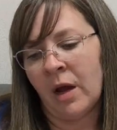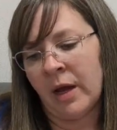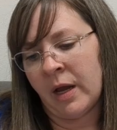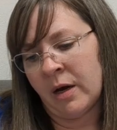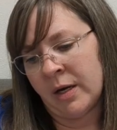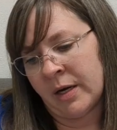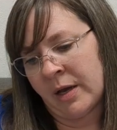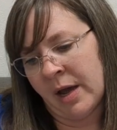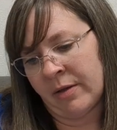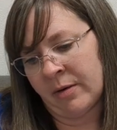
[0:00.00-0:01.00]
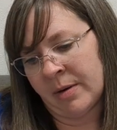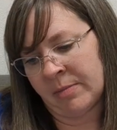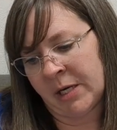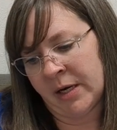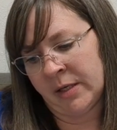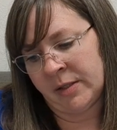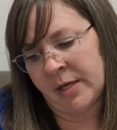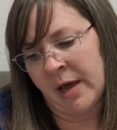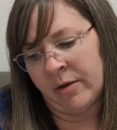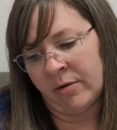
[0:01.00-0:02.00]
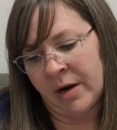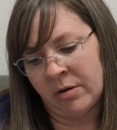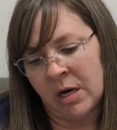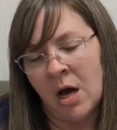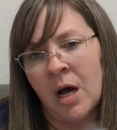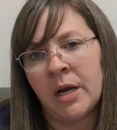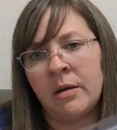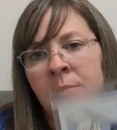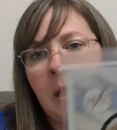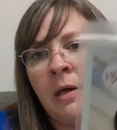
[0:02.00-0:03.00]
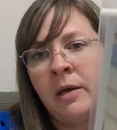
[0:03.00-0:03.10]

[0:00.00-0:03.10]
I got Gather Pumpkins, Gather Round Autumn.